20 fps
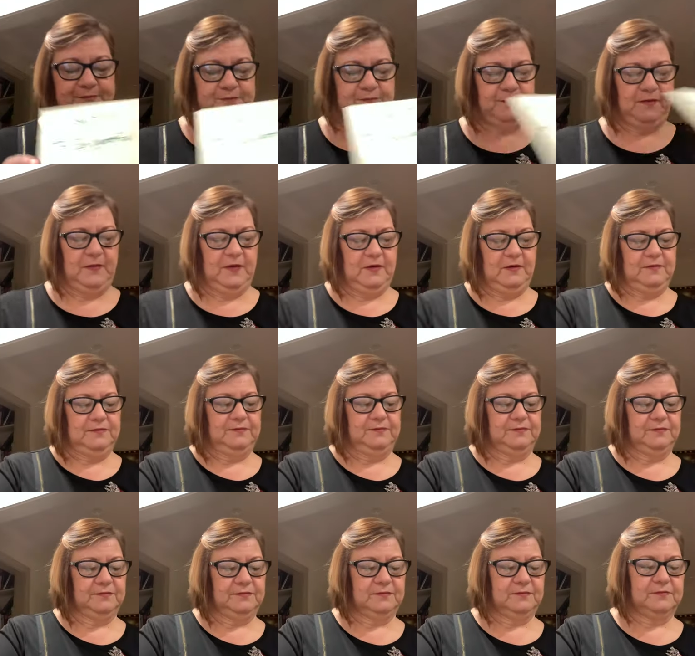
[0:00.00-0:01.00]

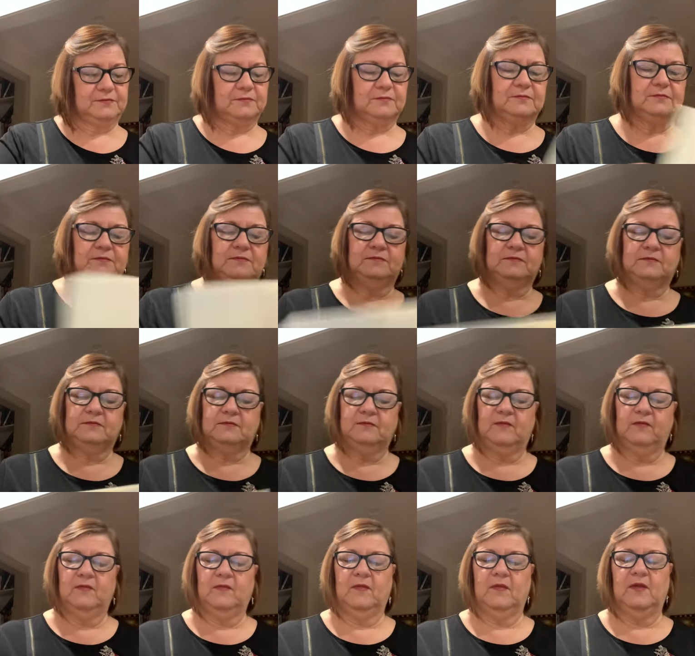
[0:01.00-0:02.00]

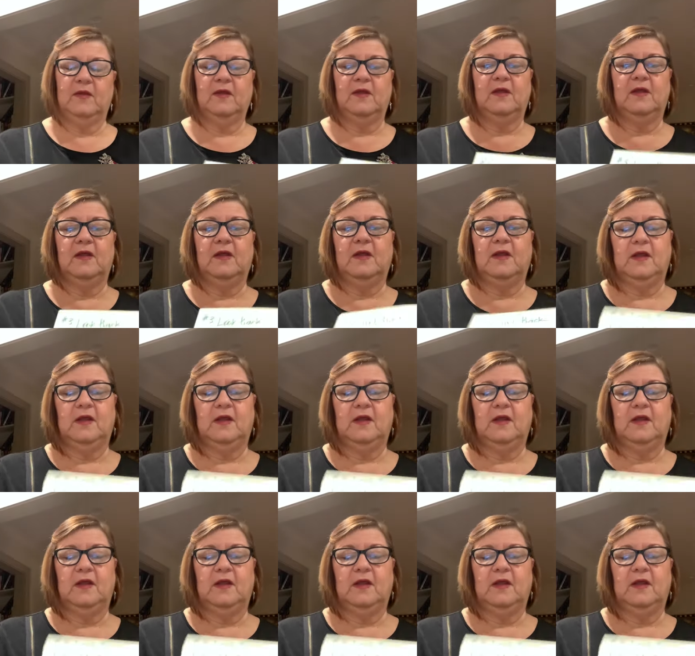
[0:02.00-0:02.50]
Nobody speaks.